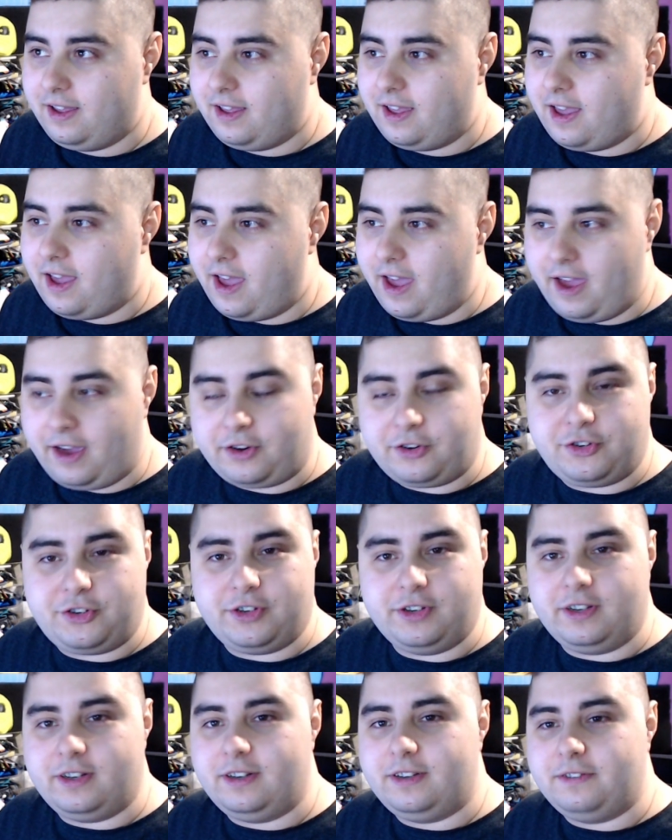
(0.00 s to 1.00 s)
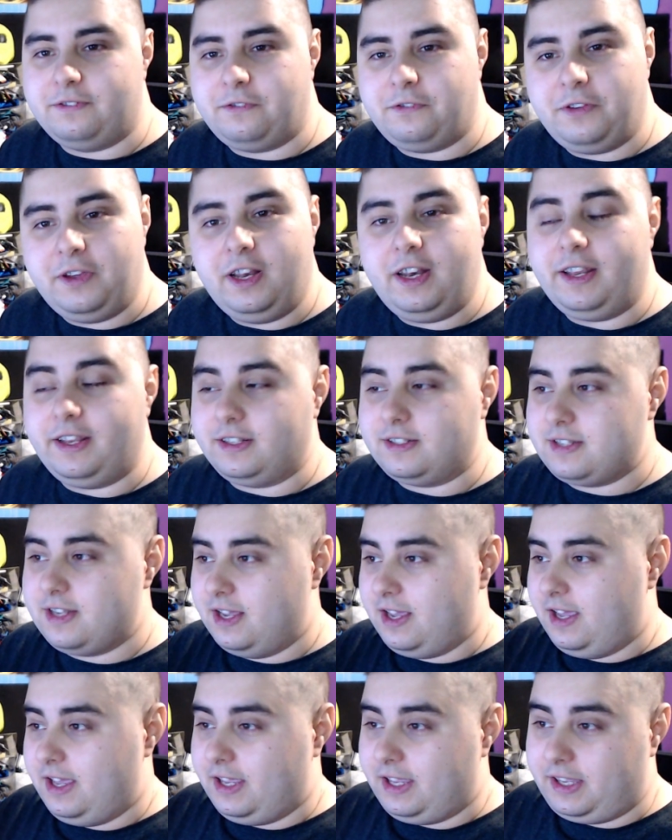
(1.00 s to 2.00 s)
action, feelings,
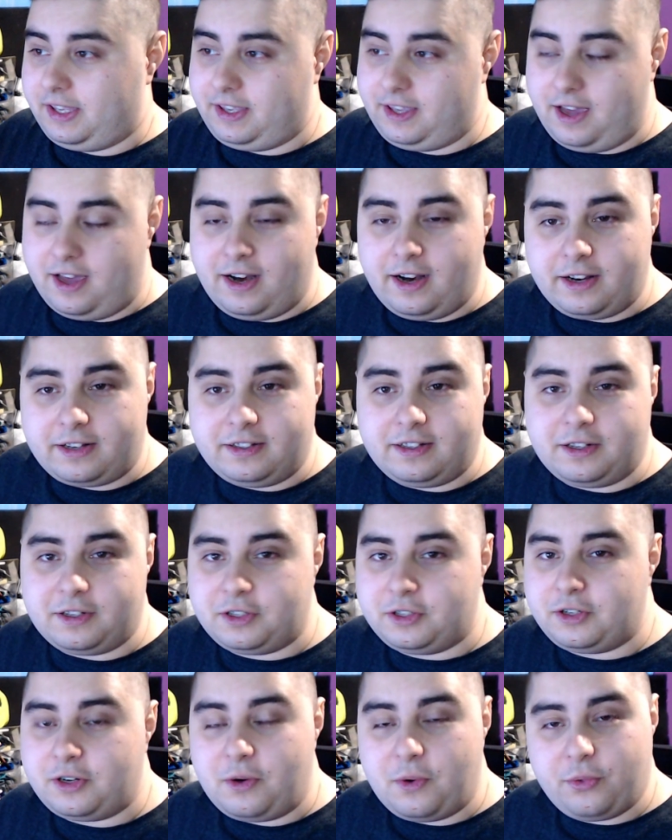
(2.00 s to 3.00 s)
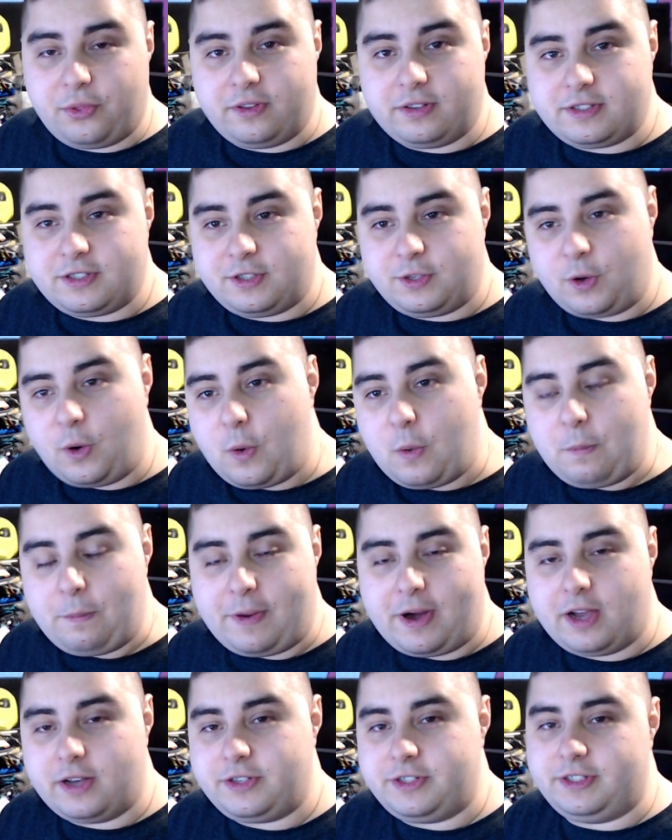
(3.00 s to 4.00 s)
character growth so
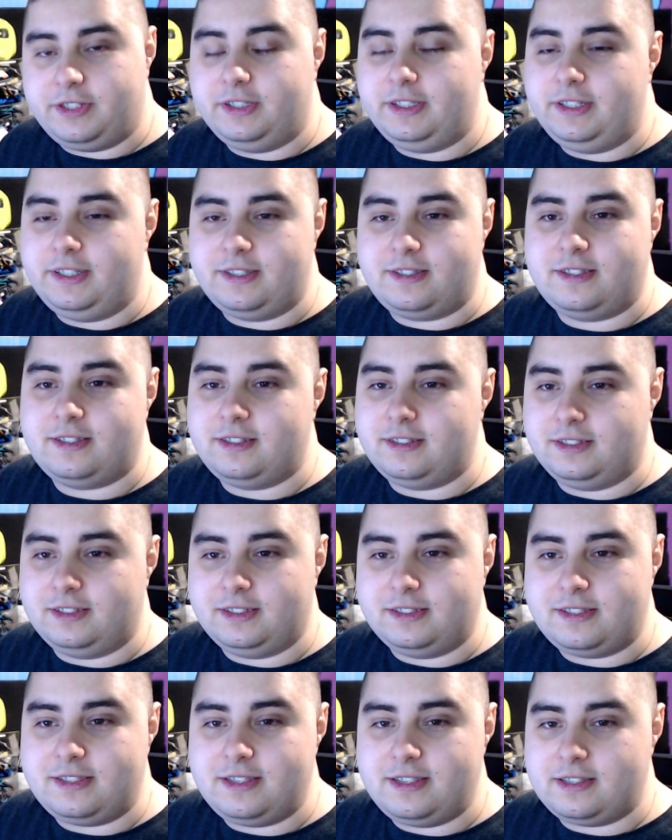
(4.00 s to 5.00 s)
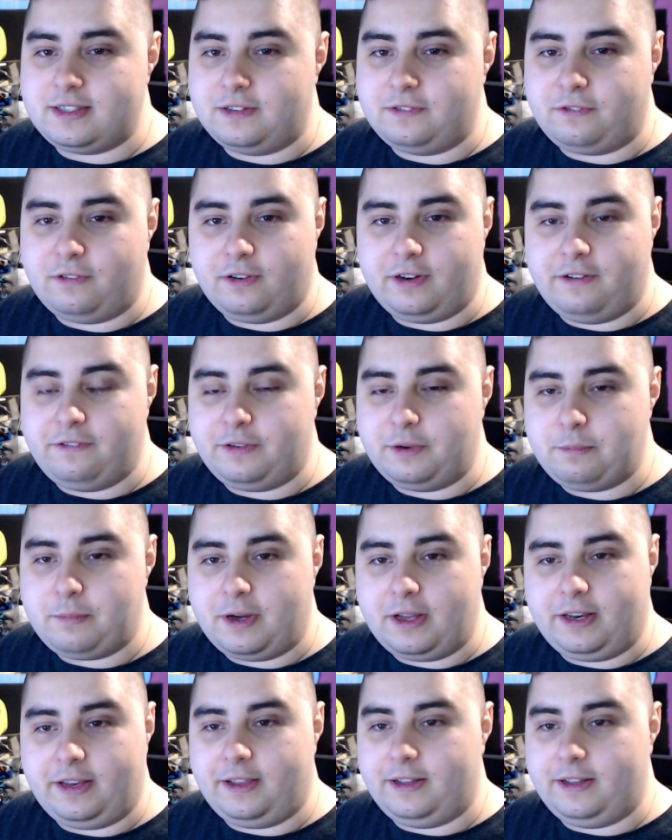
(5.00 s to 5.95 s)
much this season for everybody.